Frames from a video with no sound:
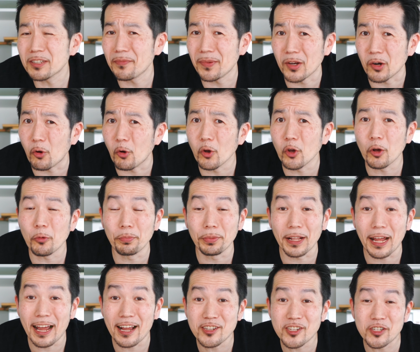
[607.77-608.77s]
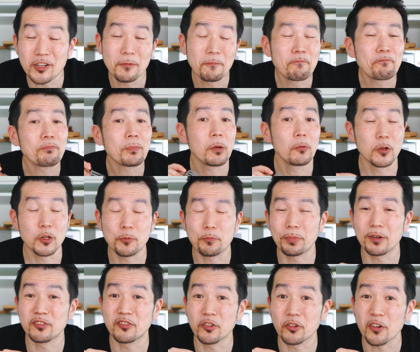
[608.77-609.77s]
have been oil blanched, which
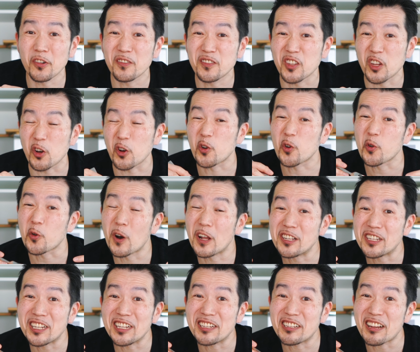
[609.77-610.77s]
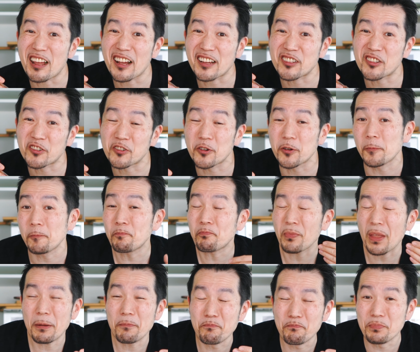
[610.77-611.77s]
preserves their crunchy texture
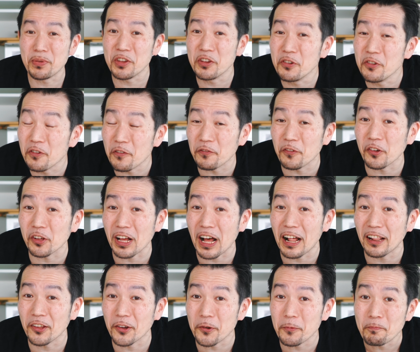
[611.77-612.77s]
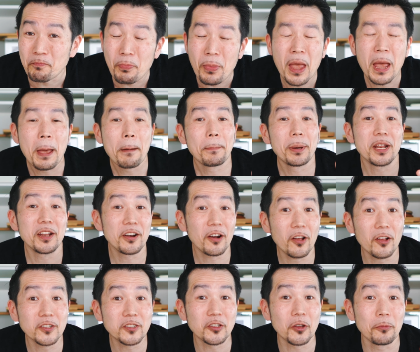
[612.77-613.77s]
and beautiful color, but it
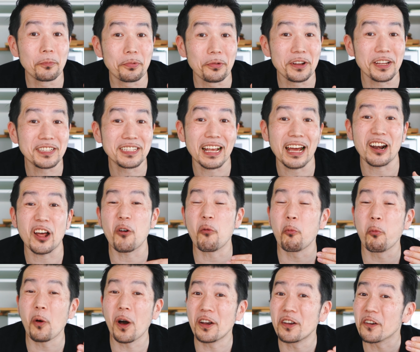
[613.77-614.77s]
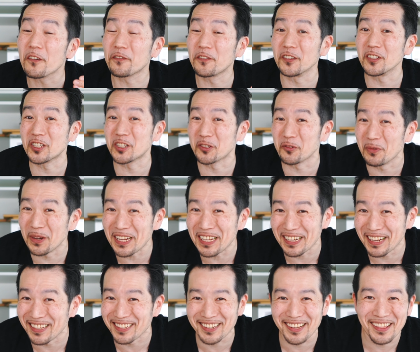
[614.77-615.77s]
also brings out a wonderful
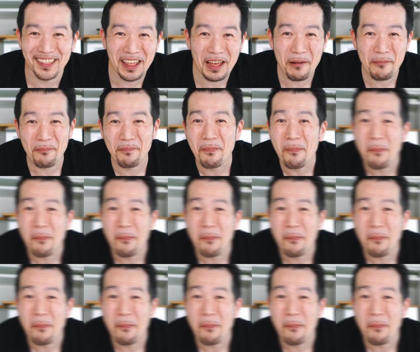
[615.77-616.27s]
sweetness in them.